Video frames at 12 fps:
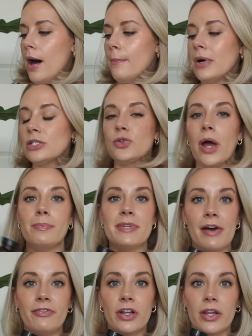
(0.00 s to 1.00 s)
Um, so I've
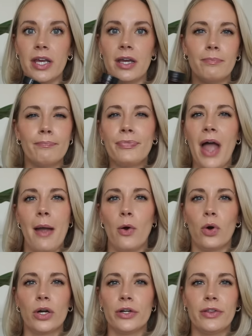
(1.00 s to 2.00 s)
definitely I
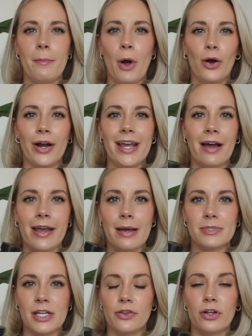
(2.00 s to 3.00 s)
ordered them already on
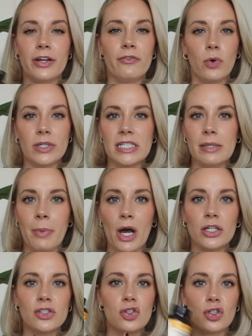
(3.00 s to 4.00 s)
Amazon. They're like 14
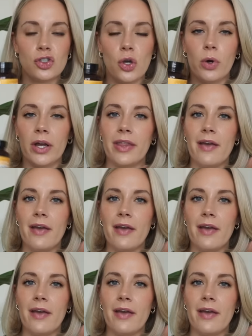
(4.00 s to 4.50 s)
bucks. They're so good.